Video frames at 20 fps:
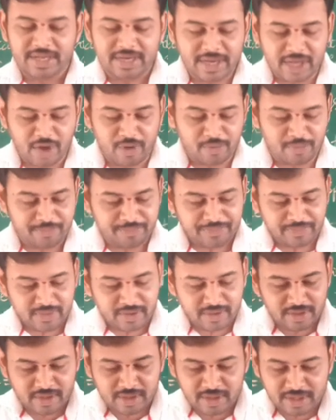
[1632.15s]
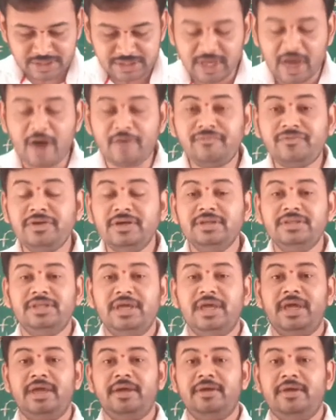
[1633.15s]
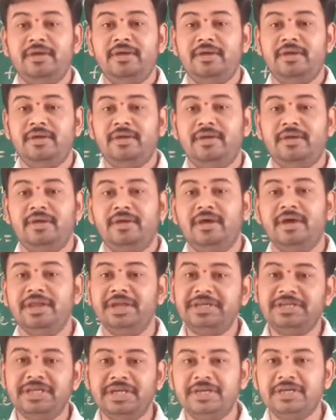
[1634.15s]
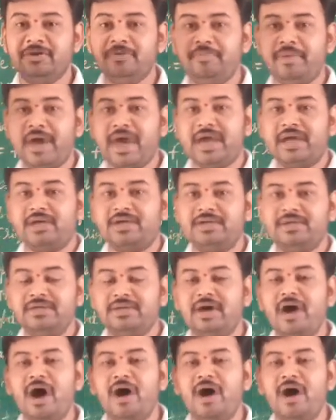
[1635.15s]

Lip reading: Now, see, after they returned back,